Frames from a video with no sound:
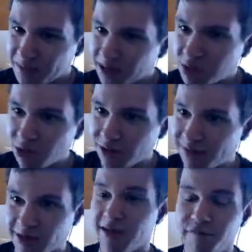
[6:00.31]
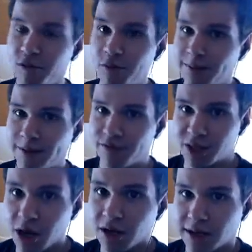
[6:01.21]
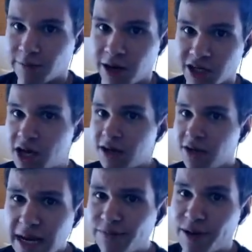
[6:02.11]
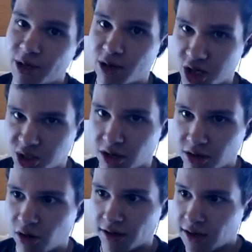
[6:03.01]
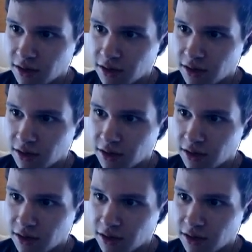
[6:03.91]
I'm sorry, like if you win with a zergling rush, you win because you're good.